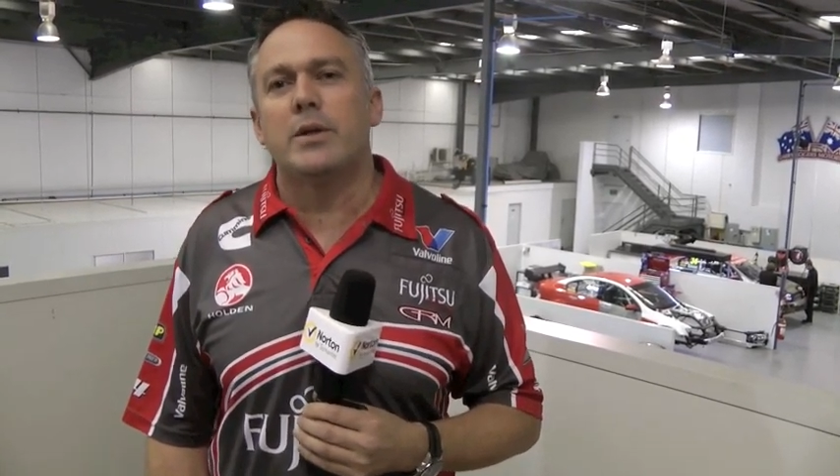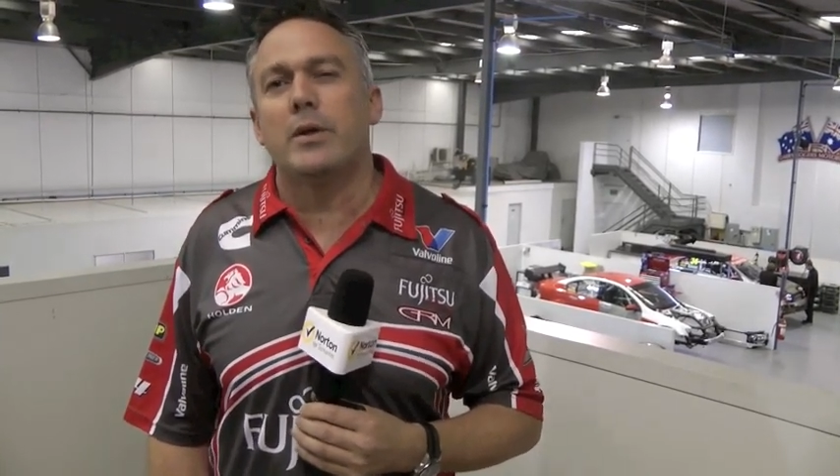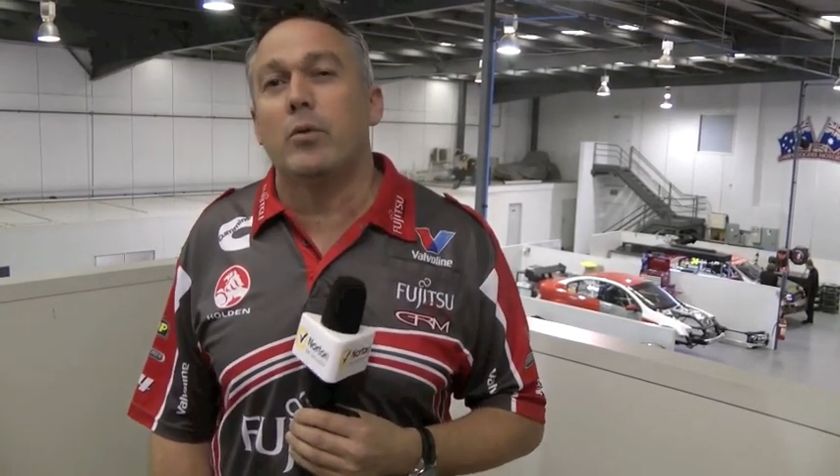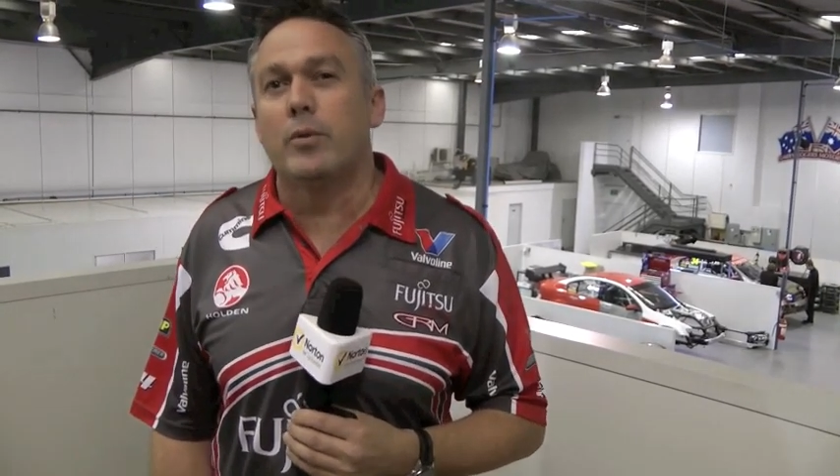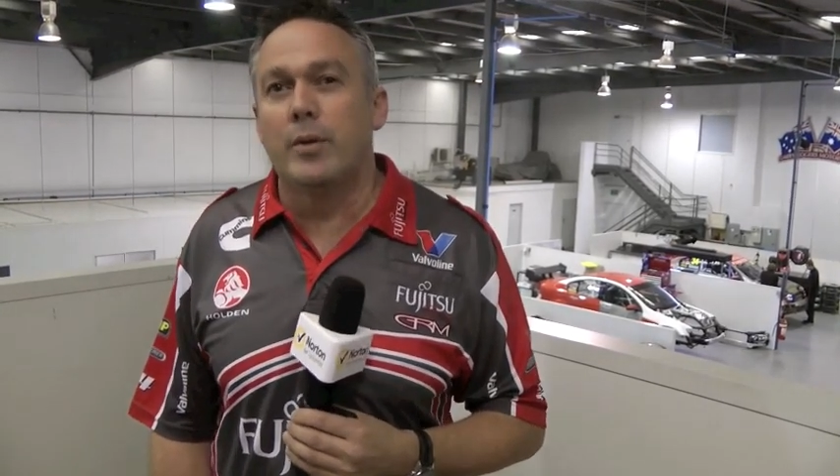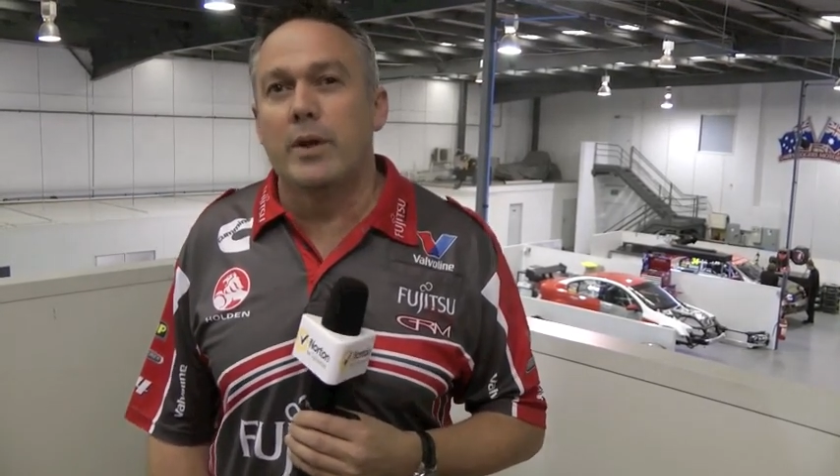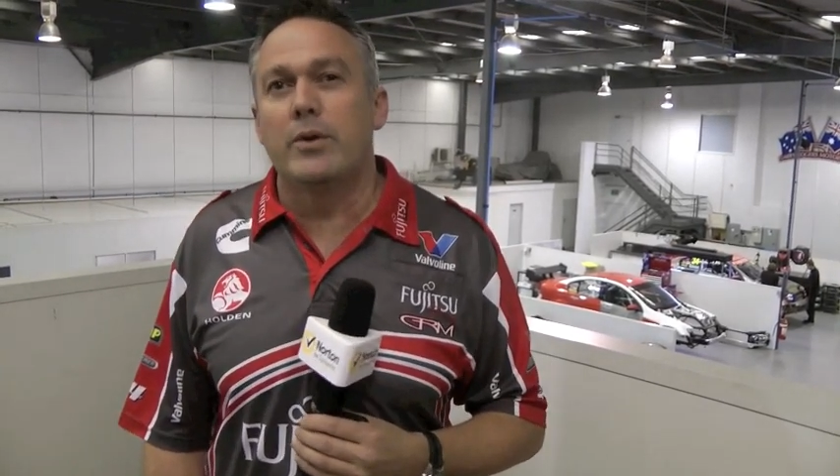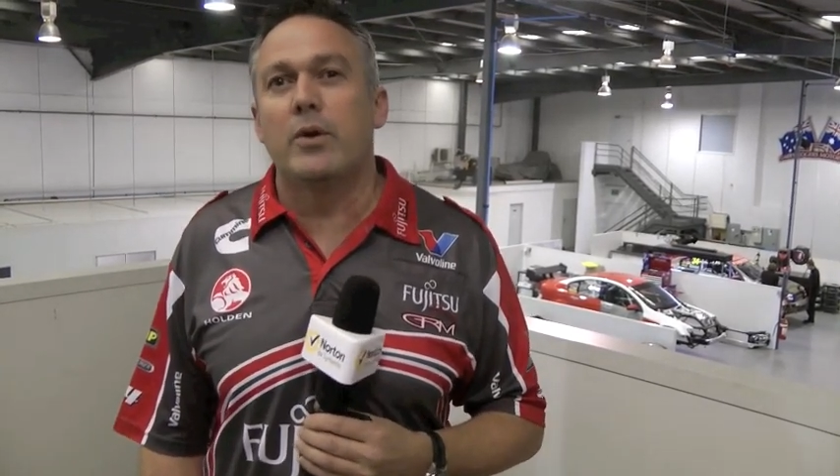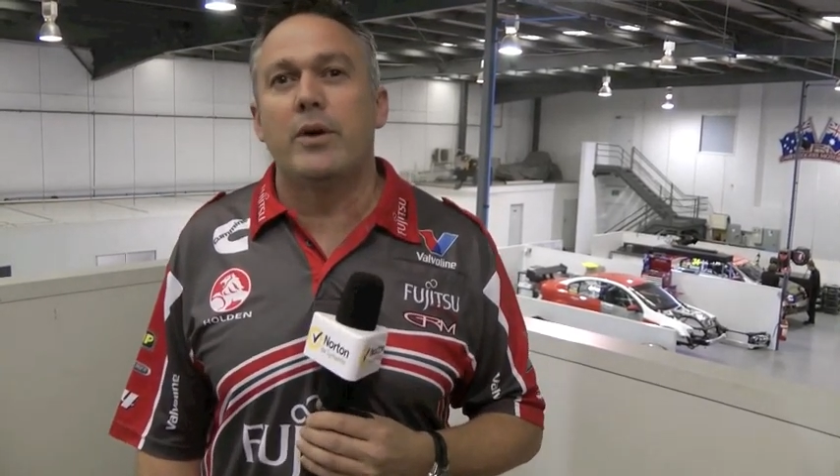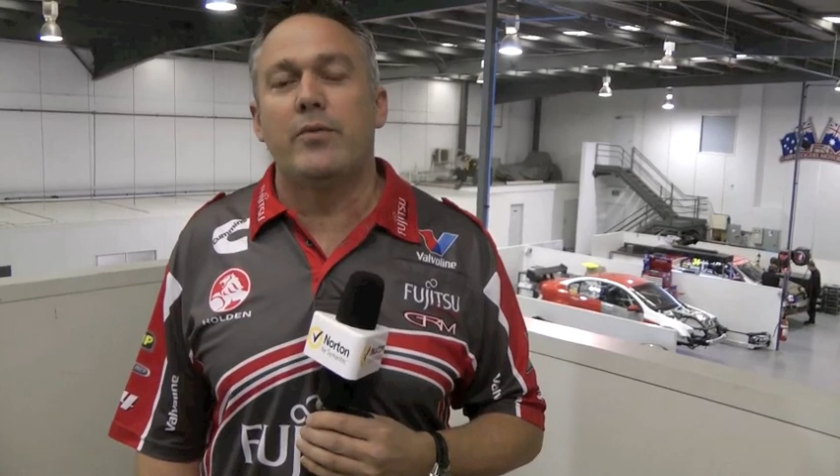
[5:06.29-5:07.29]
so that would have been
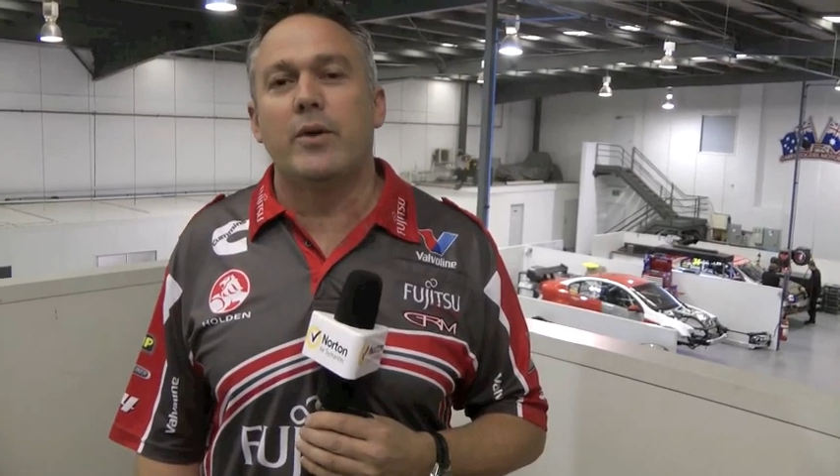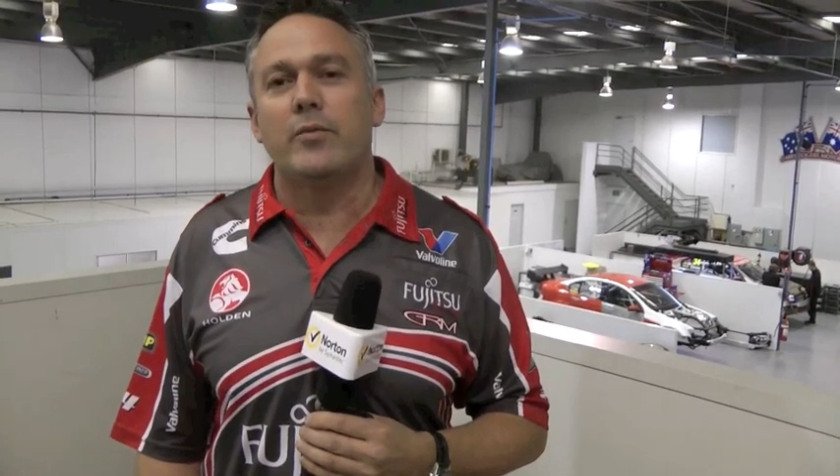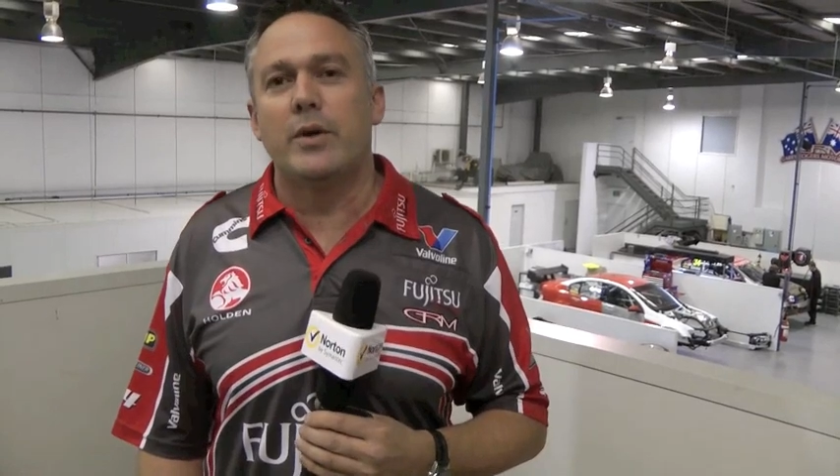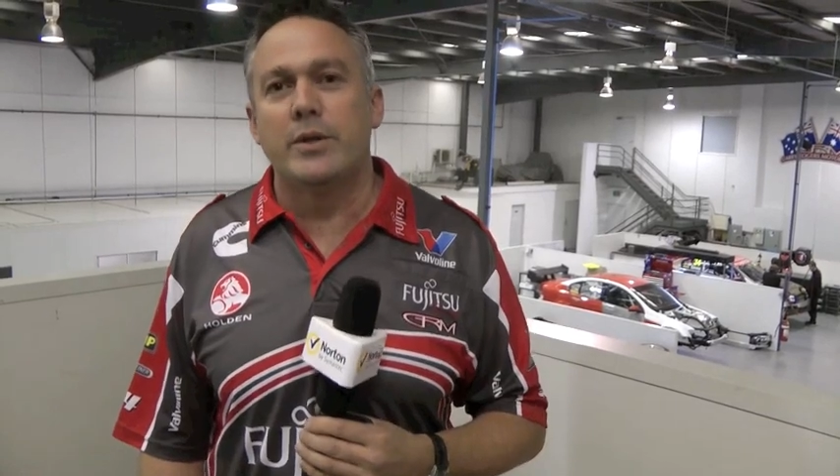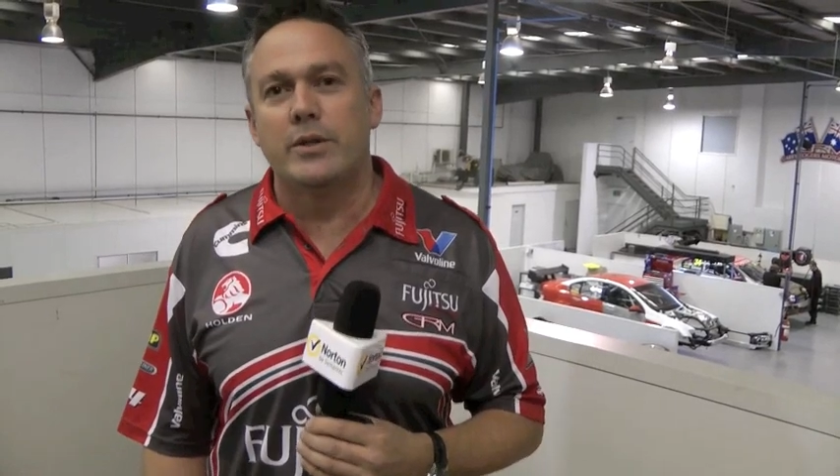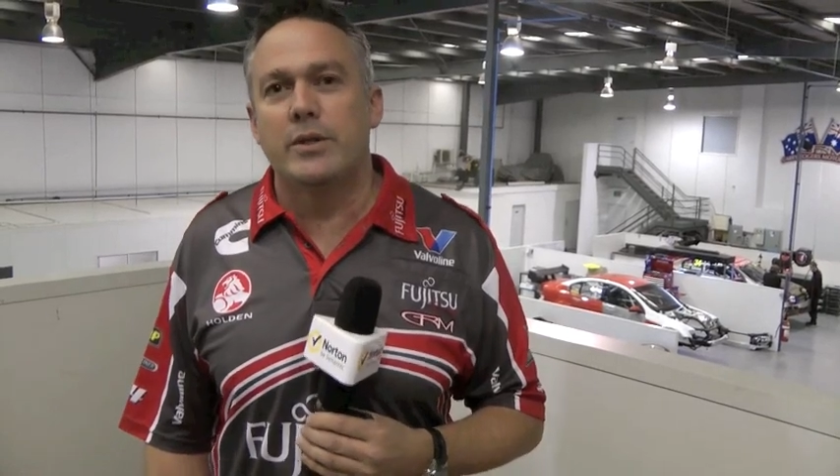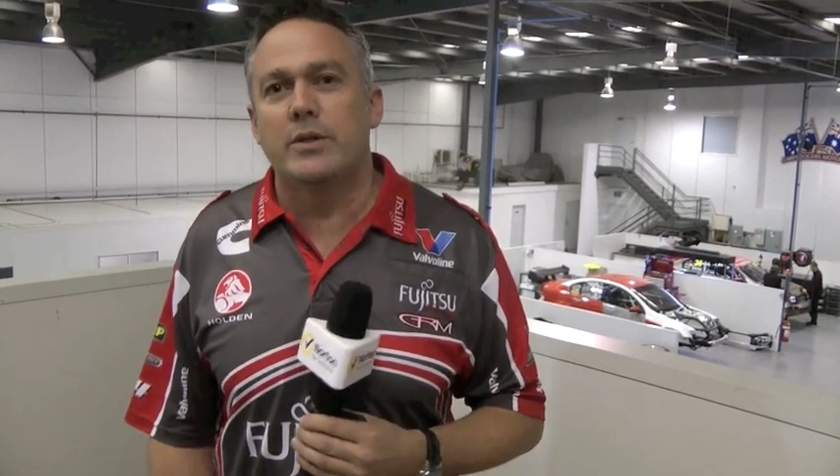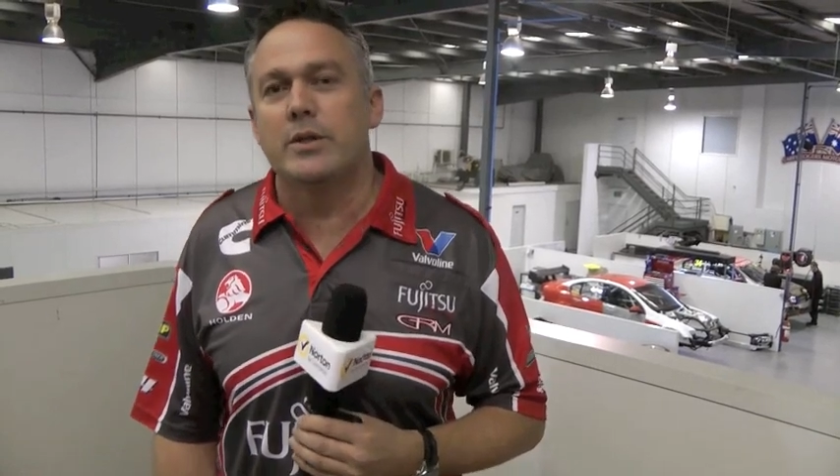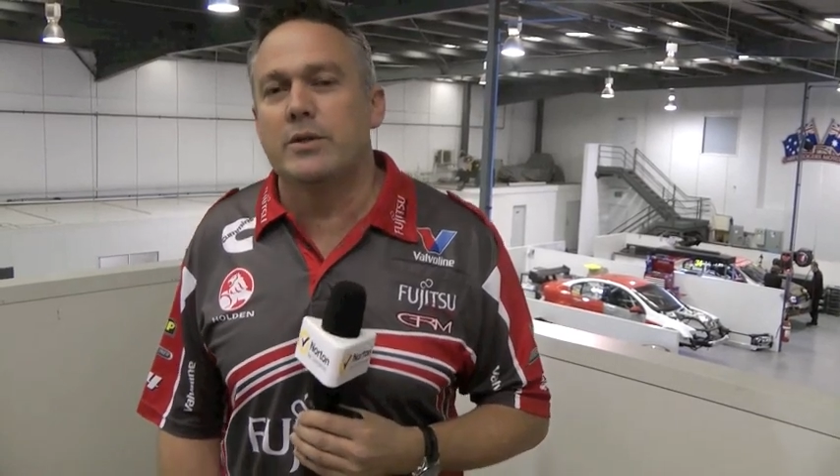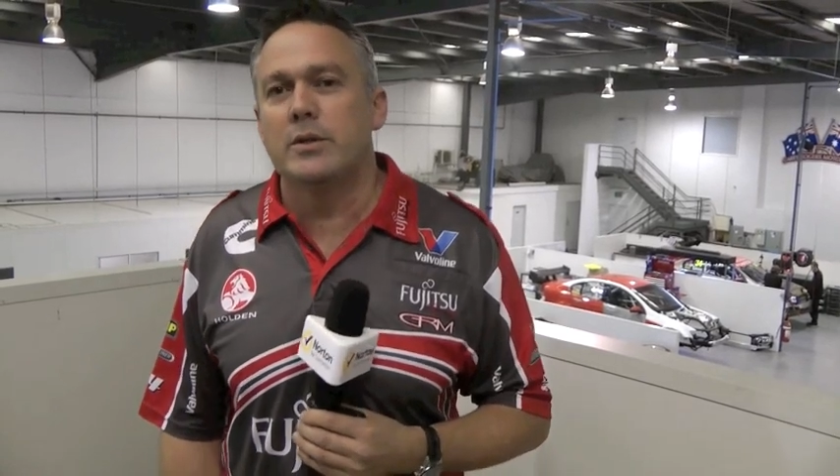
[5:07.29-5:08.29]
the 95-96
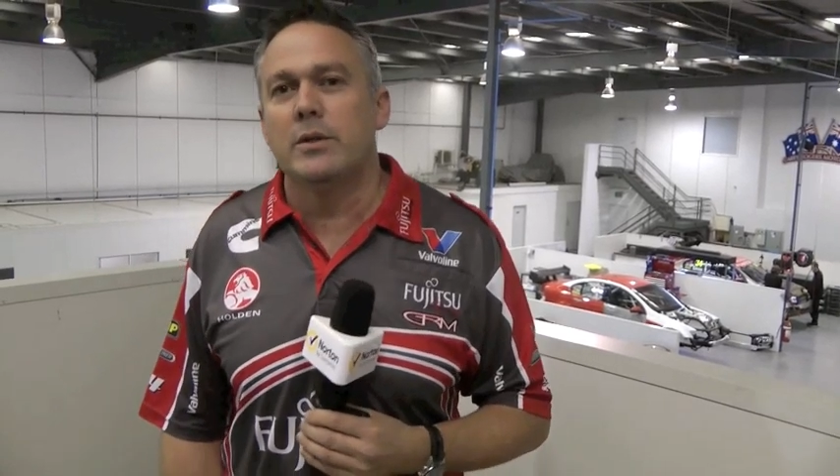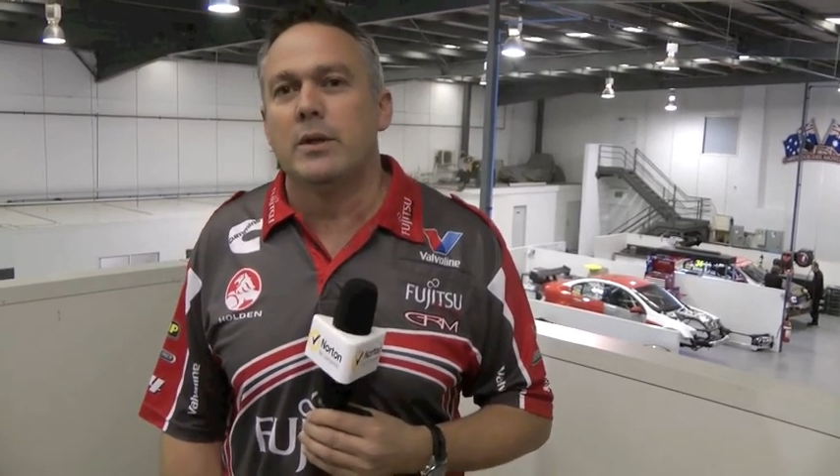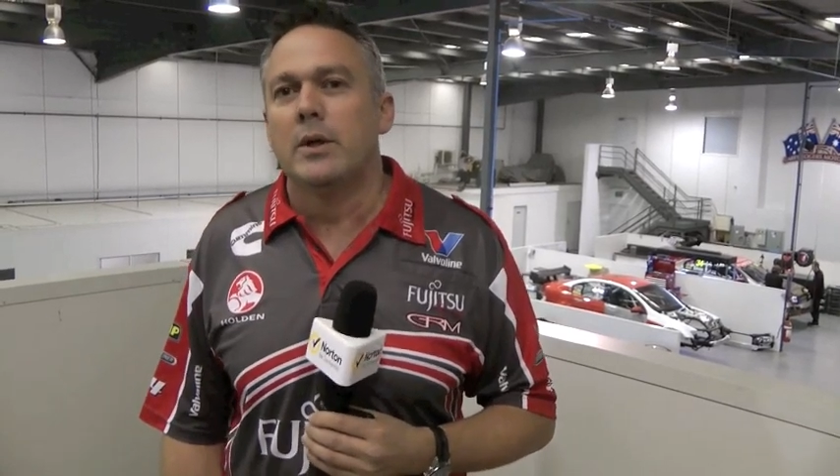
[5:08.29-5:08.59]
season.